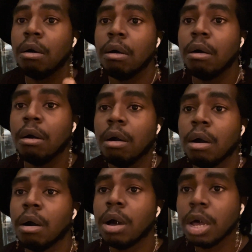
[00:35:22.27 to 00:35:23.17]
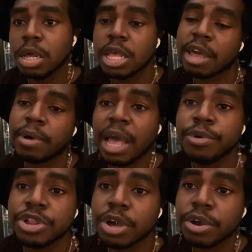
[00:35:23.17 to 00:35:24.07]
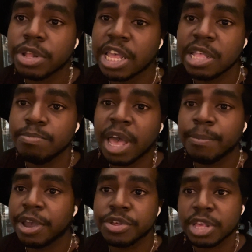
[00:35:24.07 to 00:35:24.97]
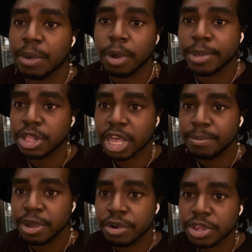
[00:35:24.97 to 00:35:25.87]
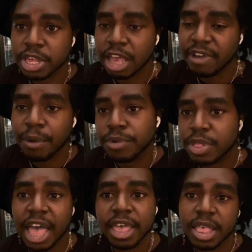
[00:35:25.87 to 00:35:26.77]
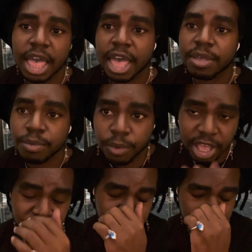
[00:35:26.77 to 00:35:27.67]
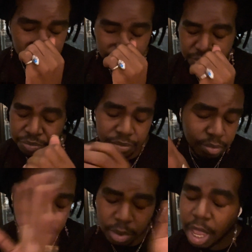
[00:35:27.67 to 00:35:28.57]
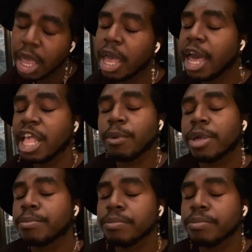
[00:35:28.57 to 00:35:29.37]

oh, like when I was younger, my parents did not want me to look at mirrors and stuff. I whatever. Anyway,